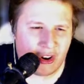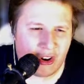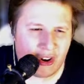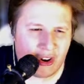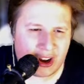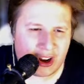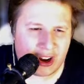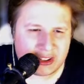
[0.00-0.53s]
is
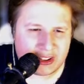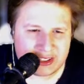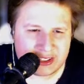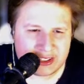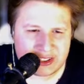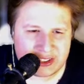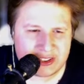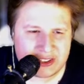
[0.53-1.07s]
so
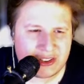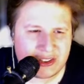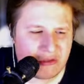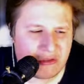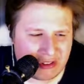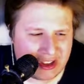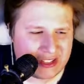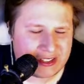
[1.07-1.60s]
crazy.
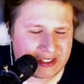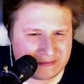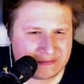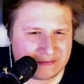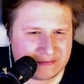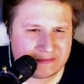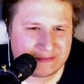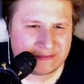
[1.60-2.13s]

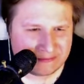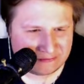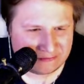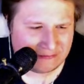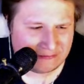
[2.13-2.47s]
The